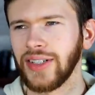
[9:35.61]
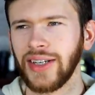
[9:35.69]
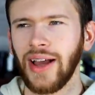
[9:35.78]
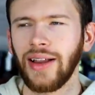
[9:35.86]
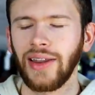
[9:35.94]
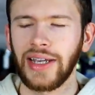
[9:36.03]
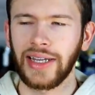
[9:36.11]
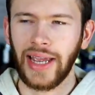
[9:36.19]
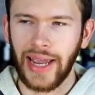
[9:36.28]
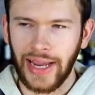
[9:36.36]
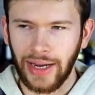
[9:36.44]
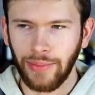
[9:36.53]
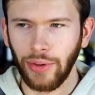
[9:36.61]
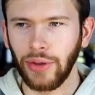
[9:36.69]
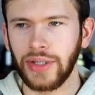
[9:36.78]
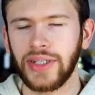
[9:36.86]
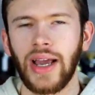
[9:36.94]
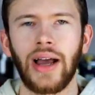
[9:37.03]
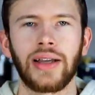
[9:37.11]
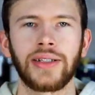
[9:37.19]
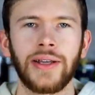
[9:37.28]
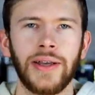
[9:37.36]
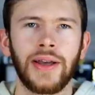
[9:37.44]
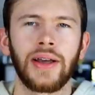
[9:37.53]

It's got like amber, it's got